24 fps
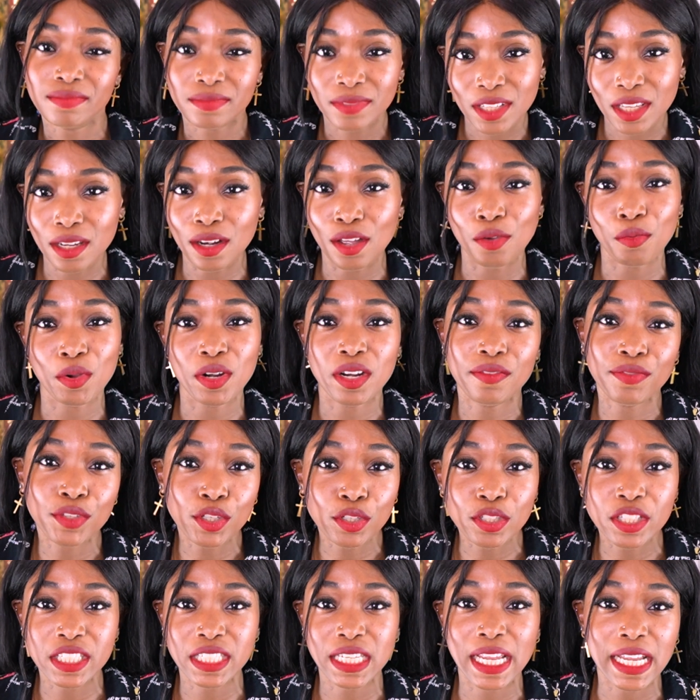one of
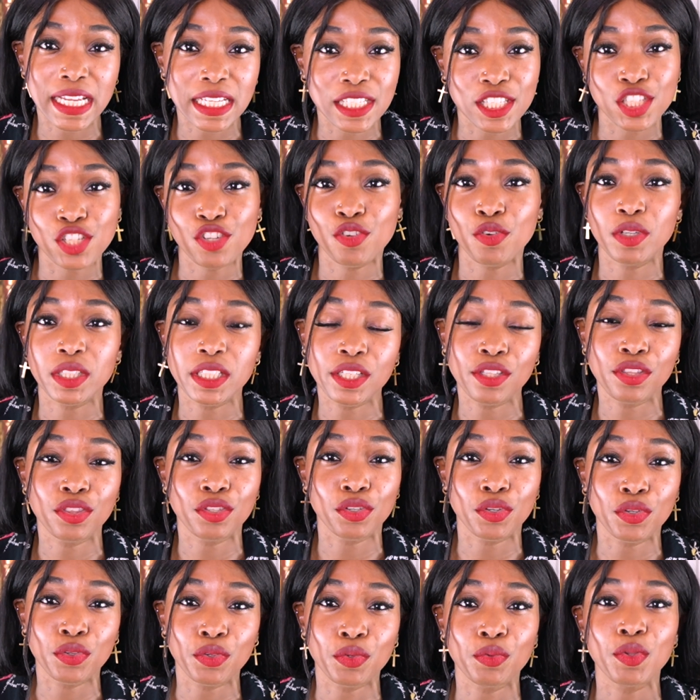those days scrolling
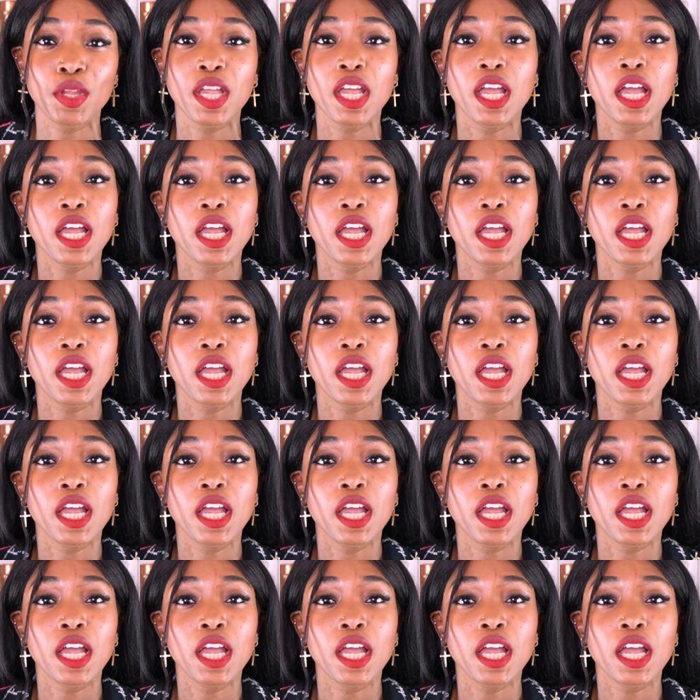through